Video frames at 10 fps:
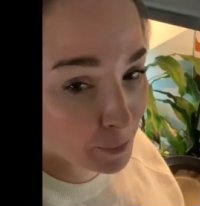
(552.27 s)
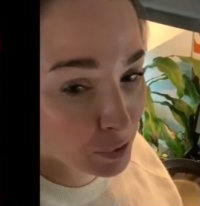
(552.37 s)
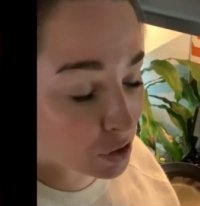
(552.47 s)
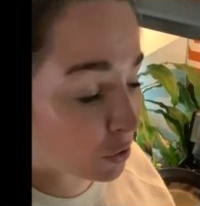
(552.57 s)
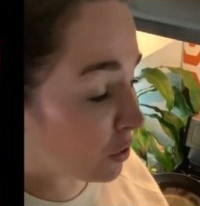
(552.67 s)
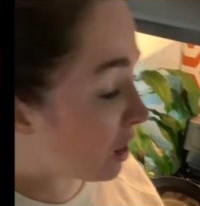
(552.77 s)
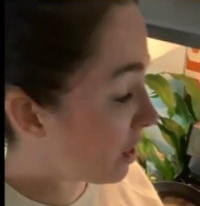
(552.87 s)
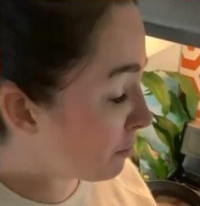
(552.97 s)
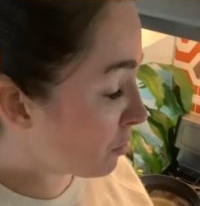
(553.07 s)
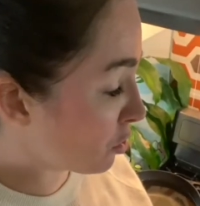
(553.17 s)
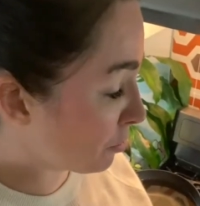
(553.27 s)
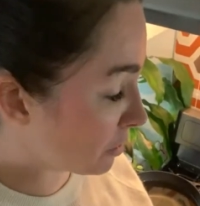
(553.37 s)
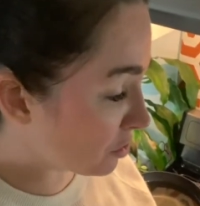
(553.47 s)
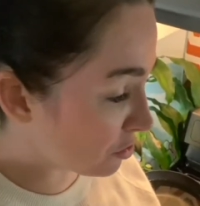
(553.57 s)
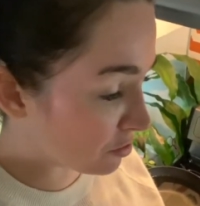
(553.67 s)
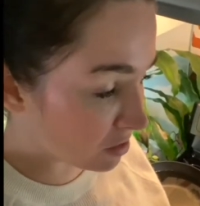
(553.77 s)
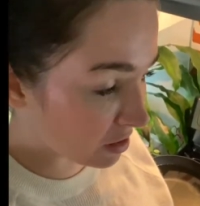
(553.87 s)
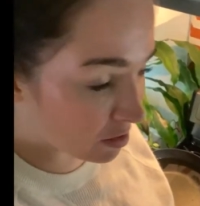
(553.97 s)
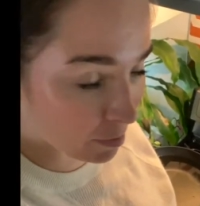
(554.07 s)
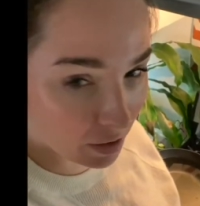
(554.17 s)
So I'm hoping to use that
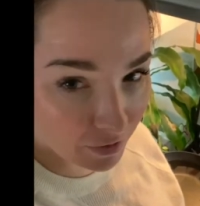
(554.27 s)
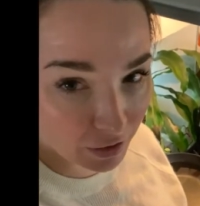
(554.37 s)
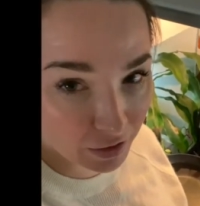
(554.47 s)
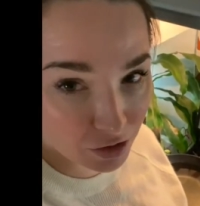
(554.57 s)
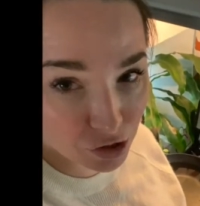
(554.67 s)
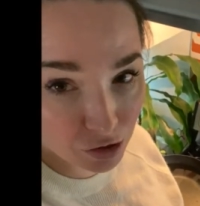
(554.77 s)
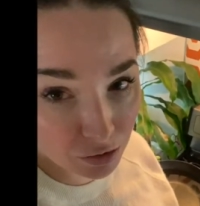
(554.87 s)
to my advantage.